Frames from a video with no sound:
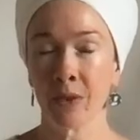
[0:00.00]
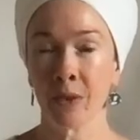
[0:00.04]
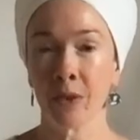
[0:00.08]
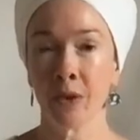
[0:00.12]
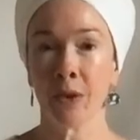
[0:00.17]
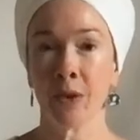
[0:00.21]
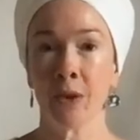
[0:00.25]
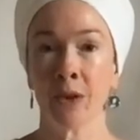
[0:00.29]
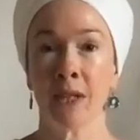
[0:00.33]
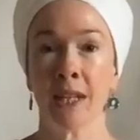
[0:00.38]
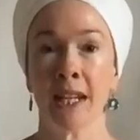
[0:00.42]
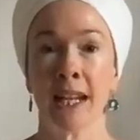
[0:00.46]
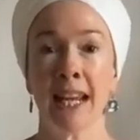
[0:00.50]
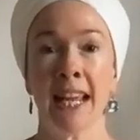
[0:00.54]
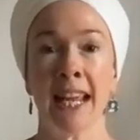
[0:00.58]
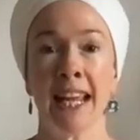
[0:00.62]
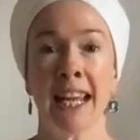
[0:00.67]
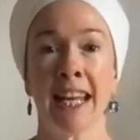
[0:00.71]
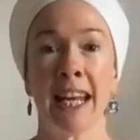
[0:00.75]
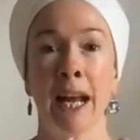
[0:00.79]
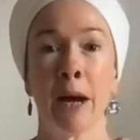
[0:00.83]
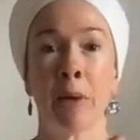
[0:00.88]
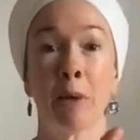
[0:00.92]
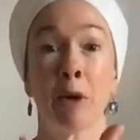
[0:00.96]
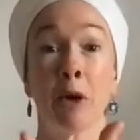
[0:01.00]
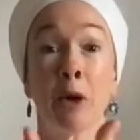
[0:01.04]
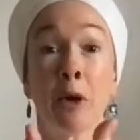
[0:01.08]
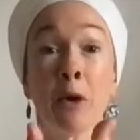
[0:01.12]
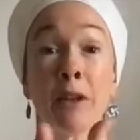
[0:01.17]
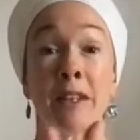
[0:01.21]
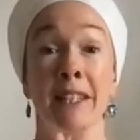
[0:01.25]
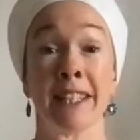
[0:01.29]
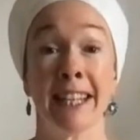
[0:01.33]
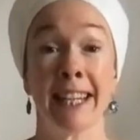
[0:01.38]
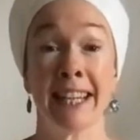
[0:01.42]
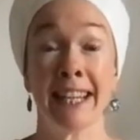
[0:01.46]
Good. Now we're
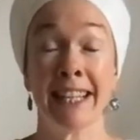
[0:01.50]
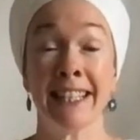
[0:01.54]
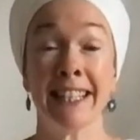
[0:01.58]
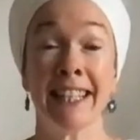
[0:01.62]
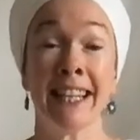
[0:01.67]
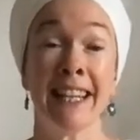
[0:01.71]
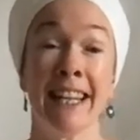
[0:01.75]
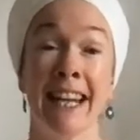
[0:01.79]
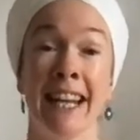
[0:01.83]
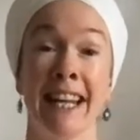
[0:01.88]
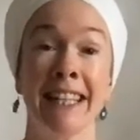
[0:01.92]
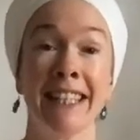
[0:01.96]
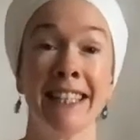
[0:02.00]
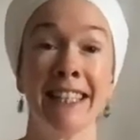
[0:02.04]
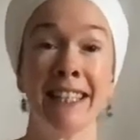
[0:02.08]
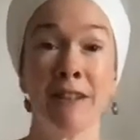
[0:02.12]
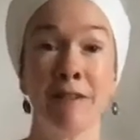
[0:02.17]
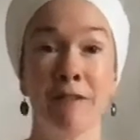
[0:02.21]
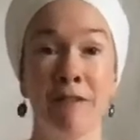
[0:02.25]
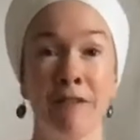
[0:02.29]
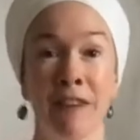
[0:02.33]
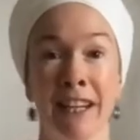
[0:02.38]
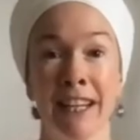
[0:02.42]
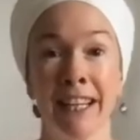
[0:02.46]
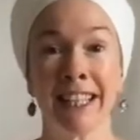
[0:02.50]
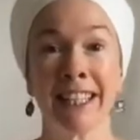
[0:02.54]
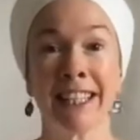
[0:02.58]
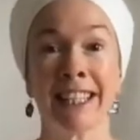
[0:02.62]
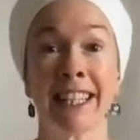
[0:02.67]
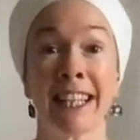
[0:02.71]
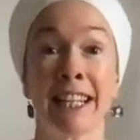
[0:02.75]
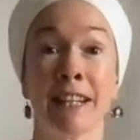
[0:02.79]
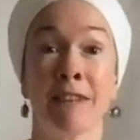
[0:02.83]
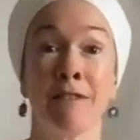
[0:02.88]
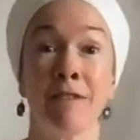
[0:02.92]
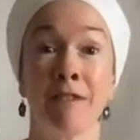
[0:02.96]
going to interlace the fingers
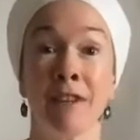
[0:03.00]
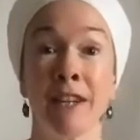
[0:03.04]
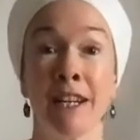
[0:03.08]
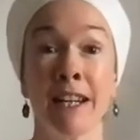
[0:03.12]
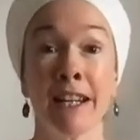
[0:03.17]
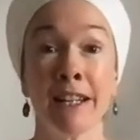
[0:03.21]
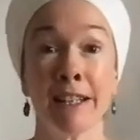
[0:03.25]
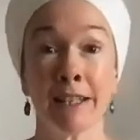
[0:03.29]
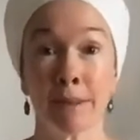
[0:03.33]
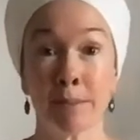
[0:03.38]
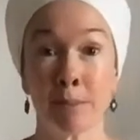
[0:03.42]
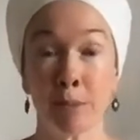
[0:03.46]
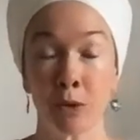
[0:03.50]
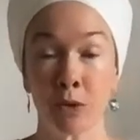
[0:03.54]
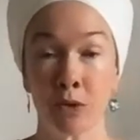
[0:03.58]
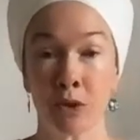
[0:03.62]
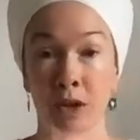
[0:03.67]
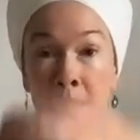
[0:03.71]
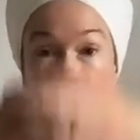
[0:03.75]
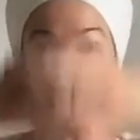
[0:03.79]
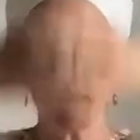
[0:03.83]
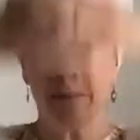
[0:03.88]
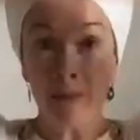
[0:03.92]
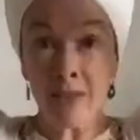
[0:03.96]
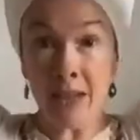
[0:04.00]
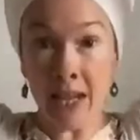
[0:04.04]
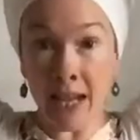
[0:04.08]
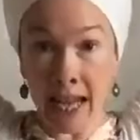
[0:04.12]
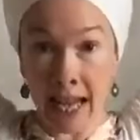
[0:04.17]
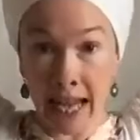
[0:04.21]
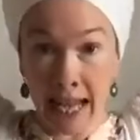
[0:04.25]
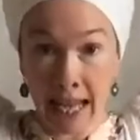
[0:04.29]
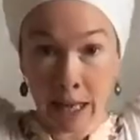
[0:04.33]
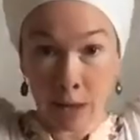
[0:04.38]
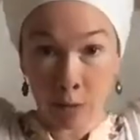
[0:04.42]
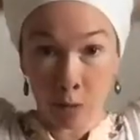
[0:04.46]
in Venus Mudra,
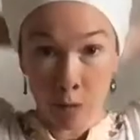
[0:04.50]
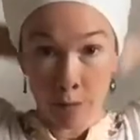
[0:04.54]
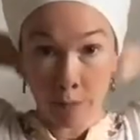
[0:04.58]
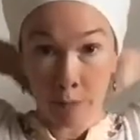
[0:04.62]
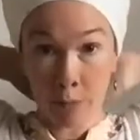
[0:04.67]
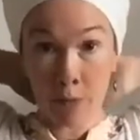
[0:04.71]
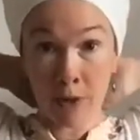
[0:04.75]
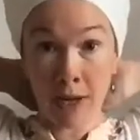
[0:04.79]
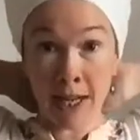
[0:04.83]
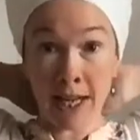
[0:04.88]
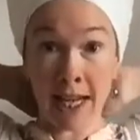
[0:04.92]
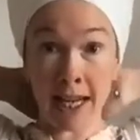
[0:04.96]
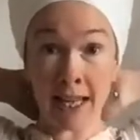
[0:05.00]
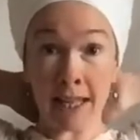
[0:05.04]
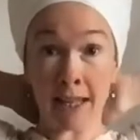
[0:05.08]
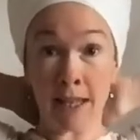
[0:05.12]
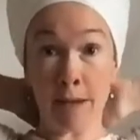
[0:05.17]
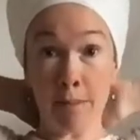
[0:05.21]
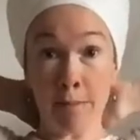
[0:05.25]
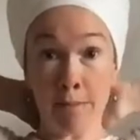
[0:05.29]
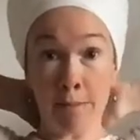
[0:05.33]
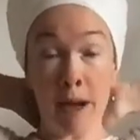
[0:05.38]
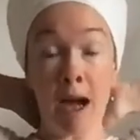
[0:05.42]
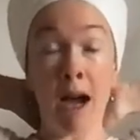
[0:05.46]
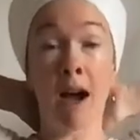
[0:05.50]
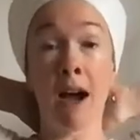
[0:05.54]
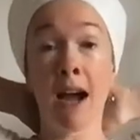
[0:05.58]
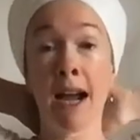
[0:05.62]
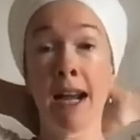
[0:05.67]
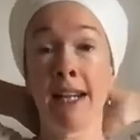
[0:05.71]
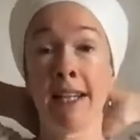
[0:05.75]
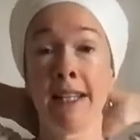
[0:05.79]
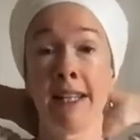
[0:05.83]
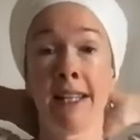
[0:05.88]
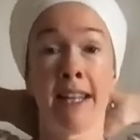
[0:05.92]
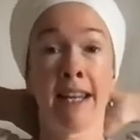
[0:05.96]
and we're bringing them
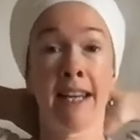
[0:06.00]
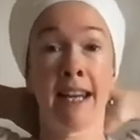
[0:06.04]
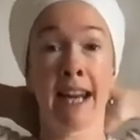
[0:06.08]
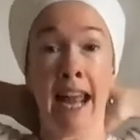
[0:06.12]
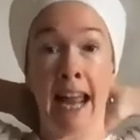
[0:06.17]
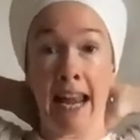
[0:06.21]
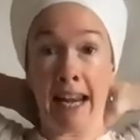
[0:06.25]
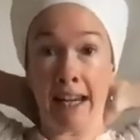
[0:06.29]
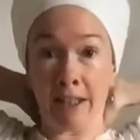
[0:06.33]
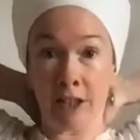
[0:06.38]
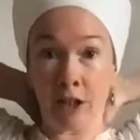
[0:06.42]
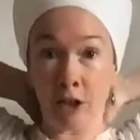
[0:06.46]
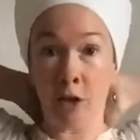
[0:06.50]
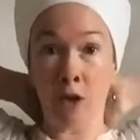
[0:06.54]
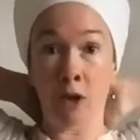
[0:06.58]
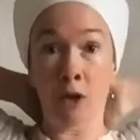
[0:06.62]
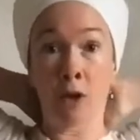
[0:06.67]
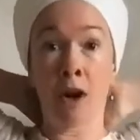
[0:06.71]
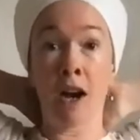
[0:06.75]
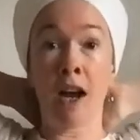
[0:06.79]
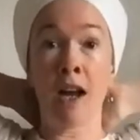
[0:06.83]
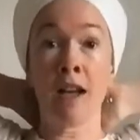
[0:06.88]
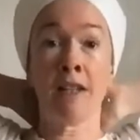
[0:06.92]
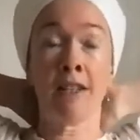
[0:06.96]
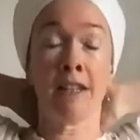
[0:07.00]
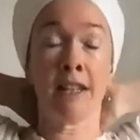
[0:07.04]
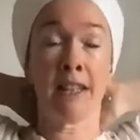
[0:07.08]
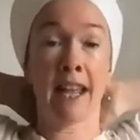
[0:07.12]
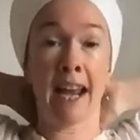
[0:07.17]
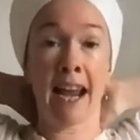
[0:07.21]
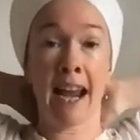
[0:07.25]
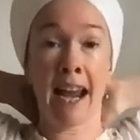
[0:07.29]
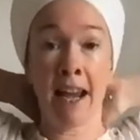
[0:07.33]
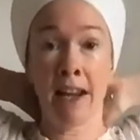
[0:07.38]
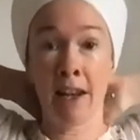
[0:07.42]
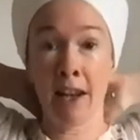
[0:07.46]
behind the neck. So you're under the
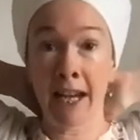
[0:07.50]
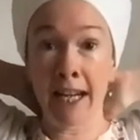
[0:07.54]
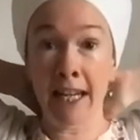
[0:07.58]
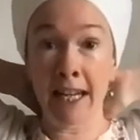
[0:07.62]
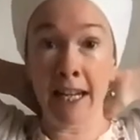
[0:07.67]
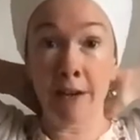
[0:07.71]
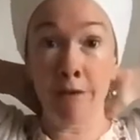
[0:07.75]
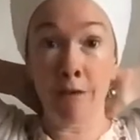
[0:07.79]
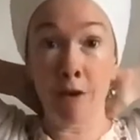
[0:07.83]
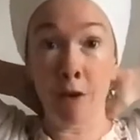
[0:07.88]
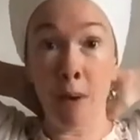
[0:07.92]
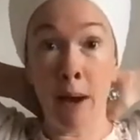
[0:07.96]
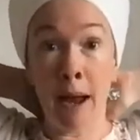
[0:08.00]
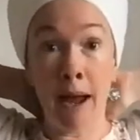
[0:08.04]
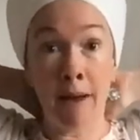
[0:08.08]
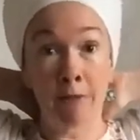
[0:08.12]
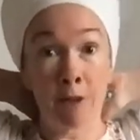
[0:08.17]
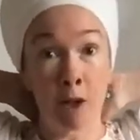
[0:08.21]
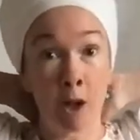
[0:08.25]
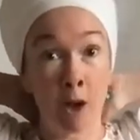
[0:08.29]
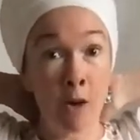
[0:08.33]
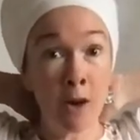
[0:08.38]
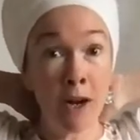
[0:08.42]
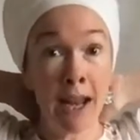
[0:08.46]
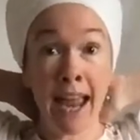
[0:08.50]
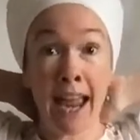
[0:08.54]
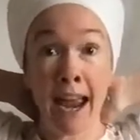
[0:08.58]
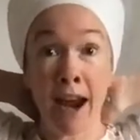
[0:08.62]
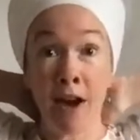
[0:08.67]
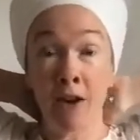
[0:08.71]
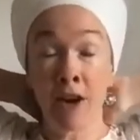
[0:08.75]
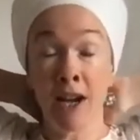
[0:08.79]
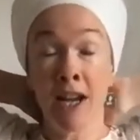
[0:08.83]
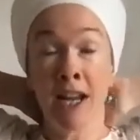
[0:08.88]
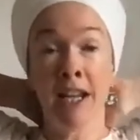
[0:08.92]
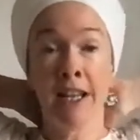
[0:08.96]
hairline. If you have long hair,